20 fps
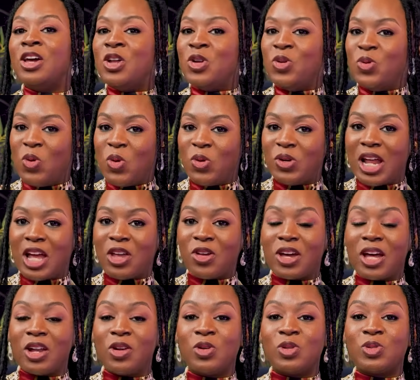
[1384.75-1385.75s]
Know that you
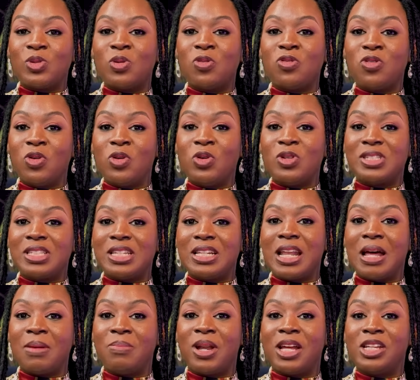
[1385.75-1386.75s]
can also follow
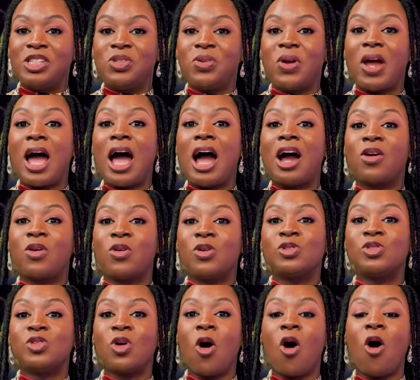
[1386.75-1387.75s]
Synlab Nigeria
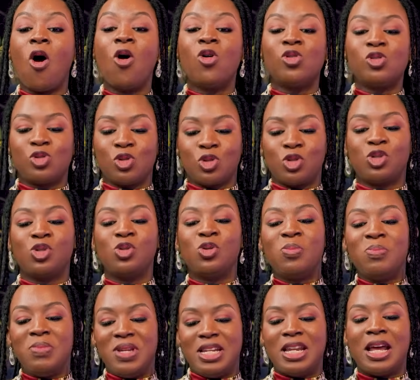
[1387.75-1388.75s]
across all social
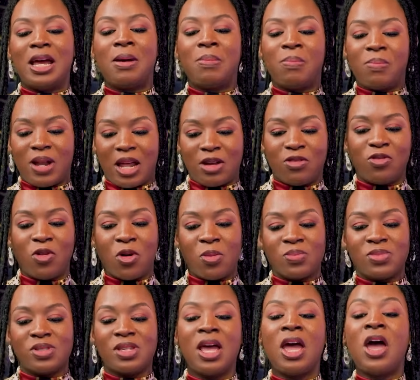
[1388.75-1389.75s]
media
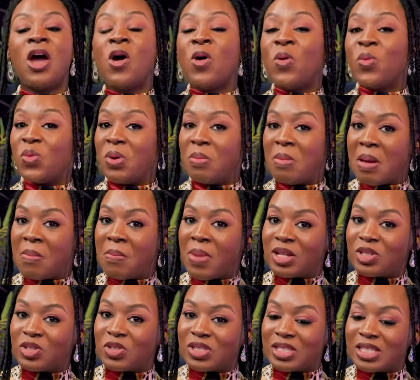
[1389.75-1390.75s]
platforms. Remember
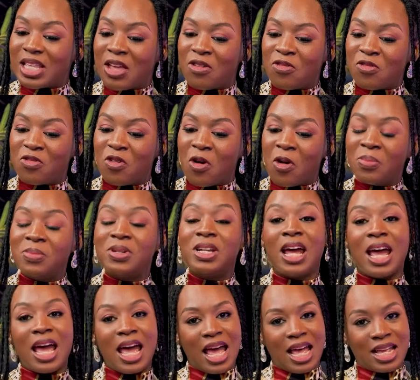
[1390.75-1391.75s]
to stay informed
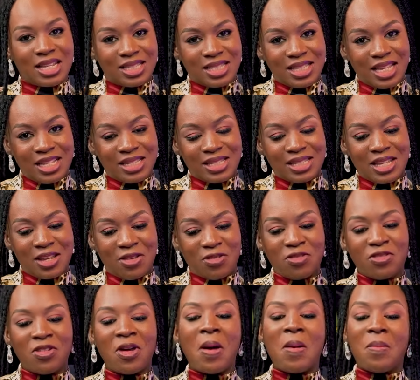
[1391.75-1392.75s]
and stay
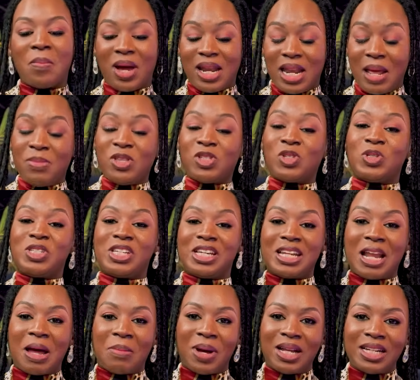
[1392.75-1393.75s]
safe. My name is
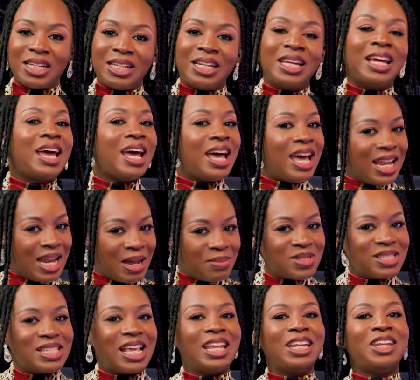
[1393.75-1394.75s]
Uchenna Amadi, and I'm
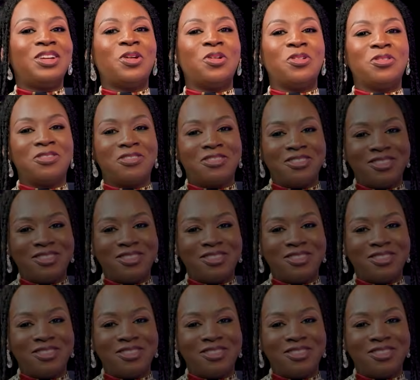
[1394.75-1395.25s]
signing off.